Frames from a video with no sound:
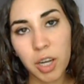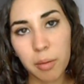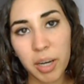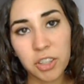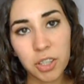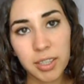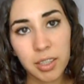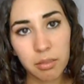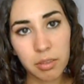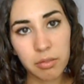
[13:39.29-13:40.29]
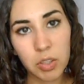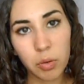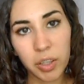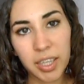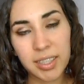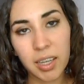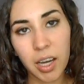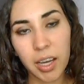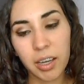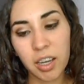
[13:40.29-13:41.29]
I just did a review on this, and
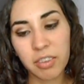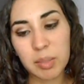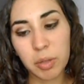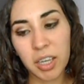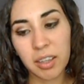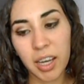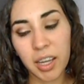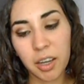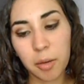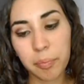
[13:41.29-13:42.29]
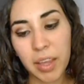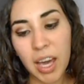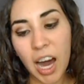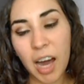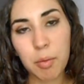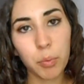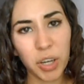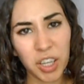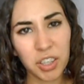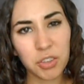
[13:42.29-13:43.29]
I kind of explained that I've been
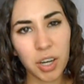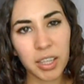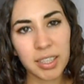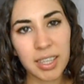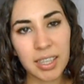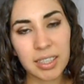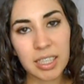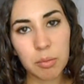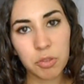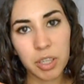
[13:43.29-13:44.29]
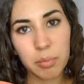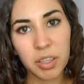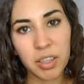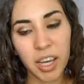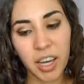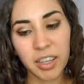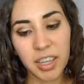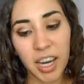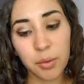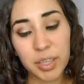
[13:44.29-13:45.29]
wanting to try this as a deep treatment, and
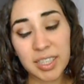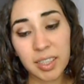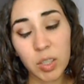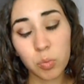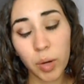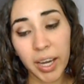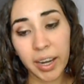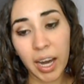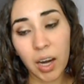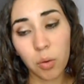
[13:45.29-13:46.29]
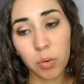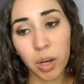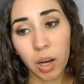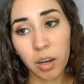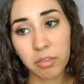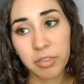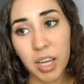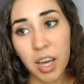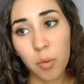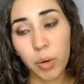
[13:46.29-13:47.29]
I recently ran out of
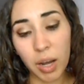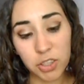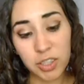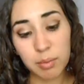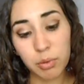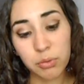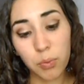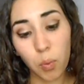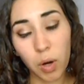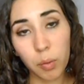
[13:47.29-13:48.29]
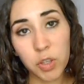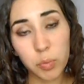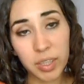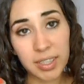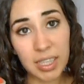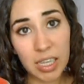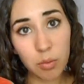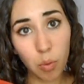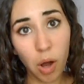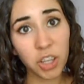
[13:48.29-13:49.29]
what I was using before, which was the
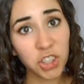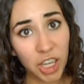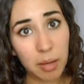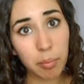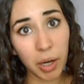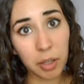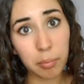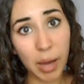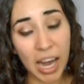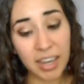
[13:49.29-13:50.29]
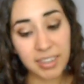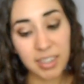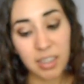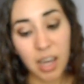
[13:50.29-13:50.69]
raw shea butter mask.